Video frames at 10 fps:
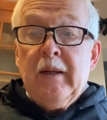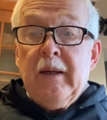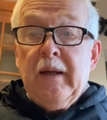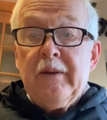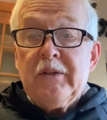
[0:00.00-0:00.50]

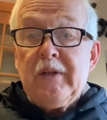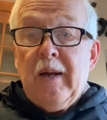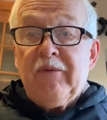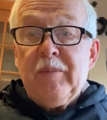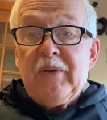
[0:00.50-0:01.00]
Hey, this is
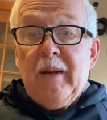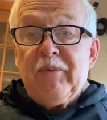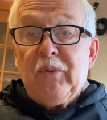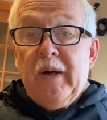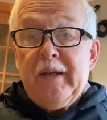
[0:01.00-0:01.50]
Tom from Top
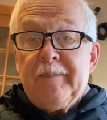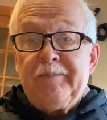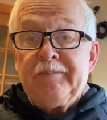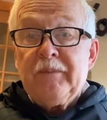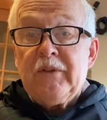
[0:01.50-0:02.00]
20.
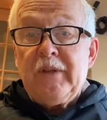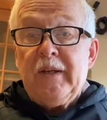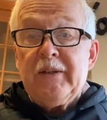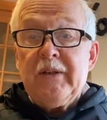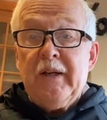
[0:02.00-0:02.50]
Stay
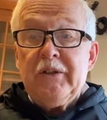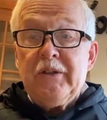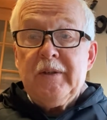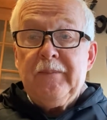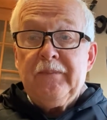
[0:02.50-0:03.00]
in
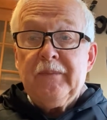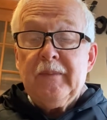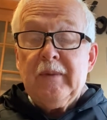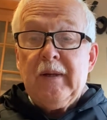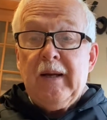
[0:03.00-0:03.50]
touch.
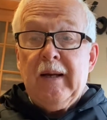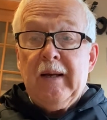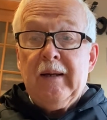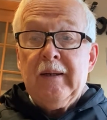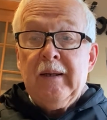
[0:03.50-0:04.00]

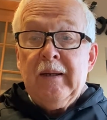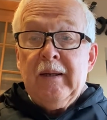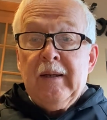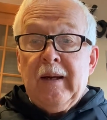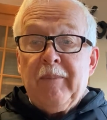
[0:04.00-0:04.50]
Uh,
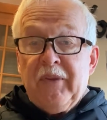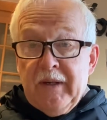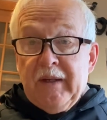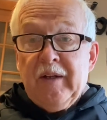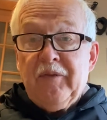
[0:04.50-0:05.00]
I'm
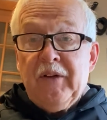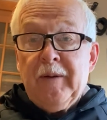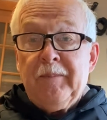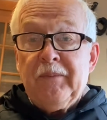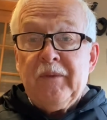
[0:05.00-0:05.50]
thinking of you.
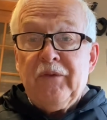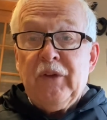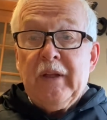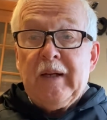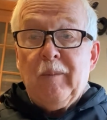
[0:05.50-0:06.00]

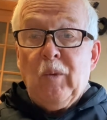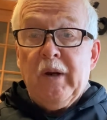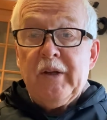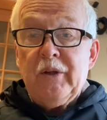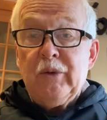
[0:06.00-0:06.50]
Feel like I'm
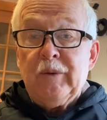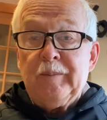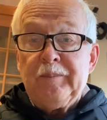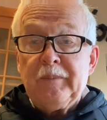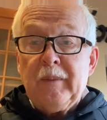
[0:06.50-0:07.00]
one of you
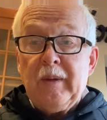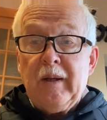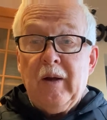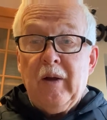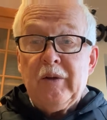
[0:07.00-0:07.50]

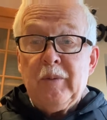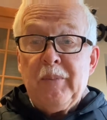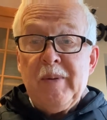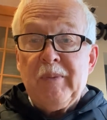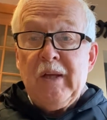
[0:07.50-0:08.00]
all you
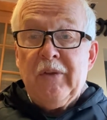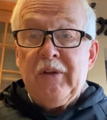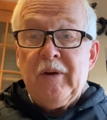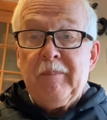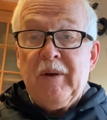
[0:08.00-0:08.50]
people out
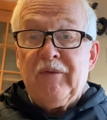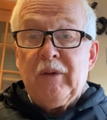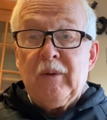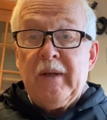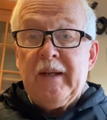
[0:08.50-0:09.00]
there in
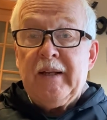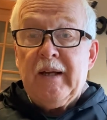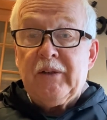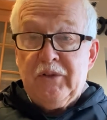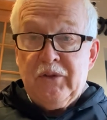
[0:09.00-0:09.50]
Buffalo Lake,
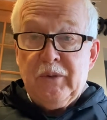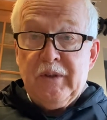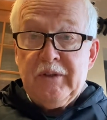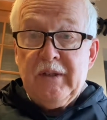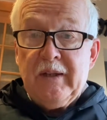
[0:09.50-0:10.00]
Hector
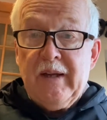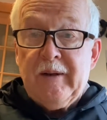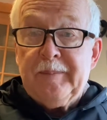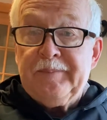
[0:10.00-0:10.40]
Stewart. See you later.